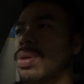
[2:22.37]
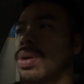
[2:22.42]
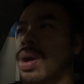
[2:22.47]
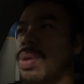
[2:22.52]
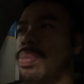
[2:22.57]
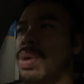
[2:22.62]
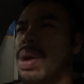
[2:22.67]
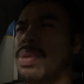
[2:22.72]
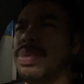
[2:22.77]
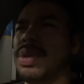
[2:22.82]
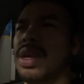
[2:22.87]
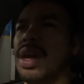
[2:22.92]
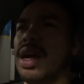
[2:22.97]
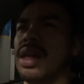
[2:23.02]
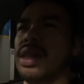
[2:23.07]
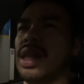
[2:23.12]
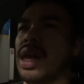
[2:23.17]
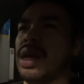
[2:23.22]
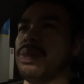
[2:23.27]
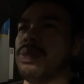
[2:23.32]
I probably got
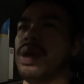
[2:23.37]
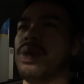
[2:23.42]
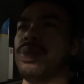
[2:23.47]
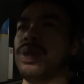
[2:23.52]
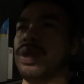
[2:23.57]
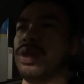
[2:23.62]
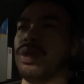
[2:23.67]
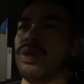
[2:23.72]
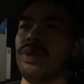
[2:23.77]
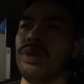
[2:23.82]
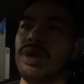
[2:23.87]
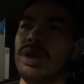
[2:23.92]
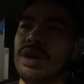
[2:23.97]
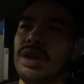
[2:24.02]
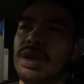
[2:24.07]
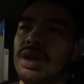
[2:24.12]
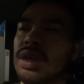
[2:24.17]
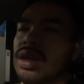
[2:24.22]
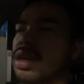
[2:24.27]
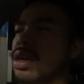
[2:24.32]
like maybe
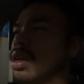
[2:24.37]
three